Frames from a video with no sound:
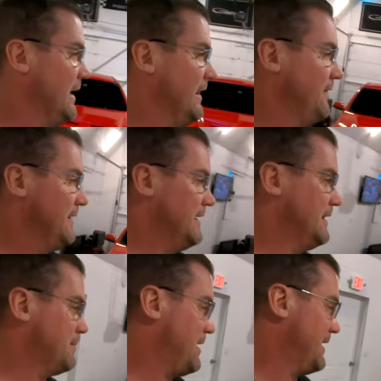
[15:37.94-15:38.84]
and
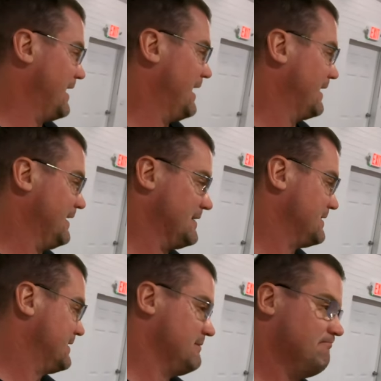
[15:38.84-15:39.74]
then the pontiac
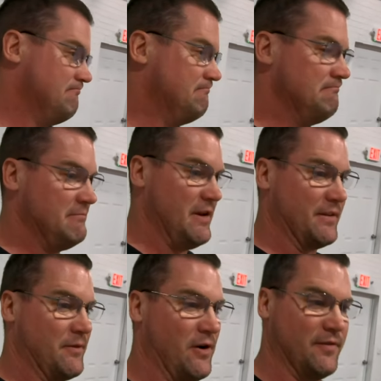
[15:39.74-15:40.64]
it's
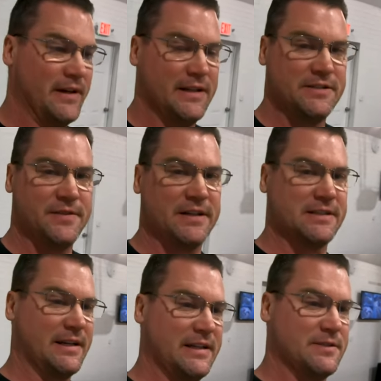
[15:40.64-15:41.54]
Nothing wrong with it, it's
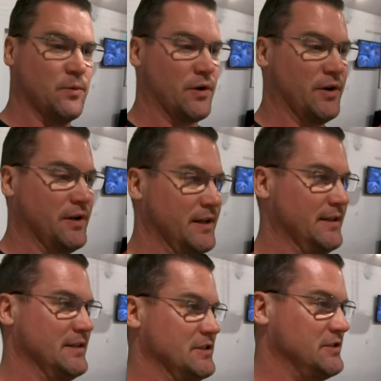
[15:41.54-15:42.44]
fixed. I did some working on
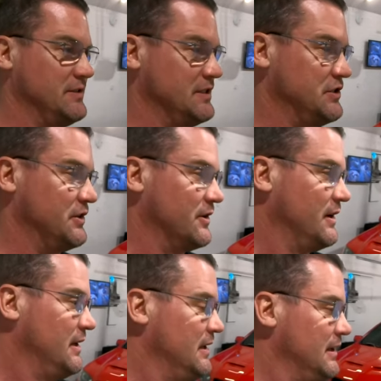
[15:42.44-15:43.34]
it this, this year.
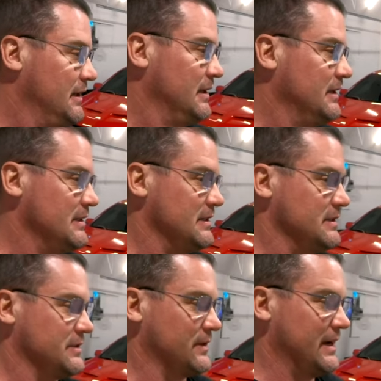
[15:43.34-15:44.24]

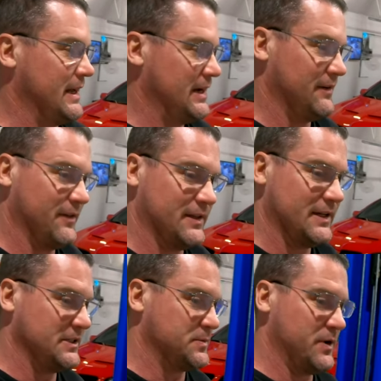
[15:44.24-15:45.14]
So right now,
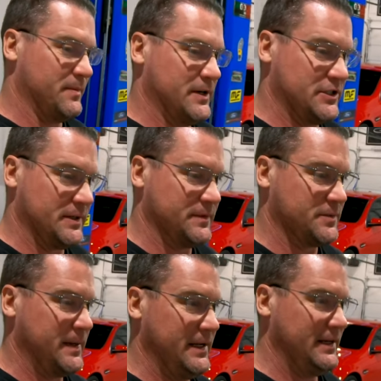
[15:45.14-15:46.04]
everything's pretty much up to
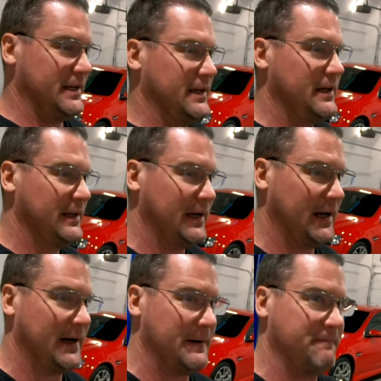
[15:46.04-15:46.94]
speed.
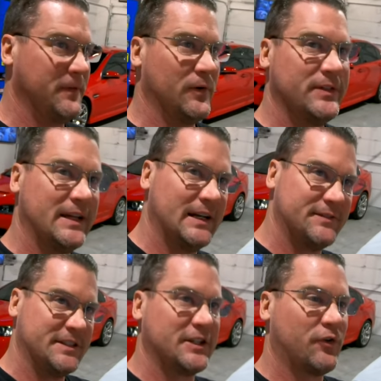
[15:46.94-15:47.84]
Um, the only thing
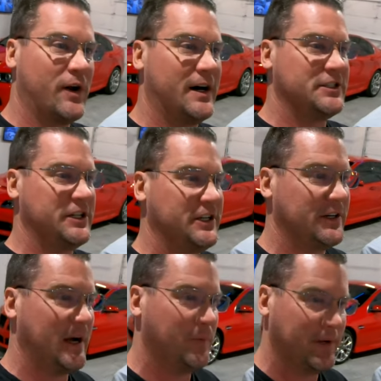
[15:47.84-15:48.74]
left in the garage
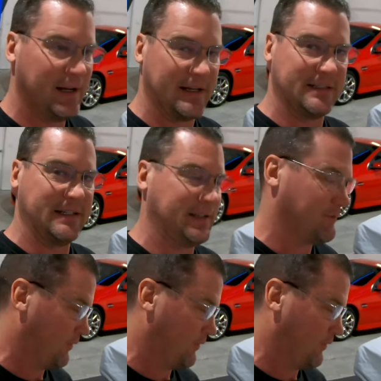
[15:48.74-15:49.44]
here, I would like to get the